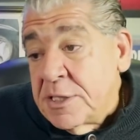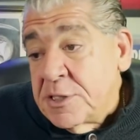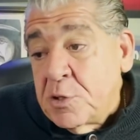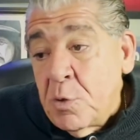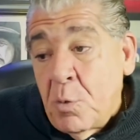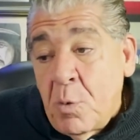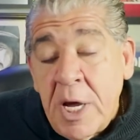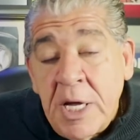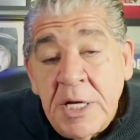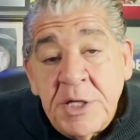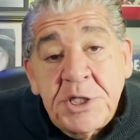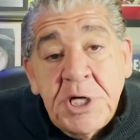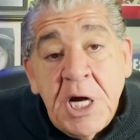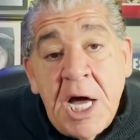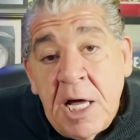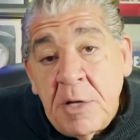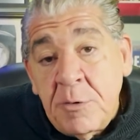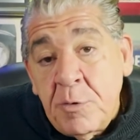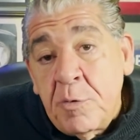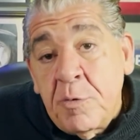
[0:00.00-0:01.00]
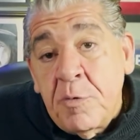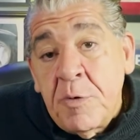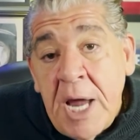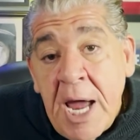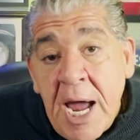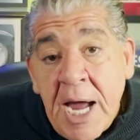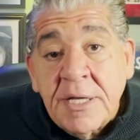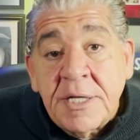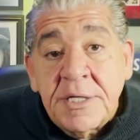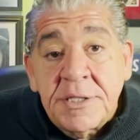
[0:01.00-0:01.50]
is the way a child would
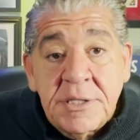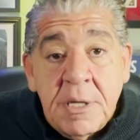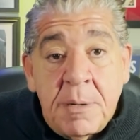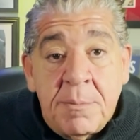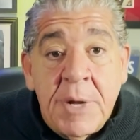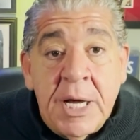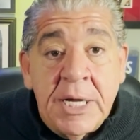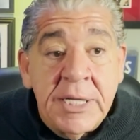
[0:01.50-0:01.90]
react to something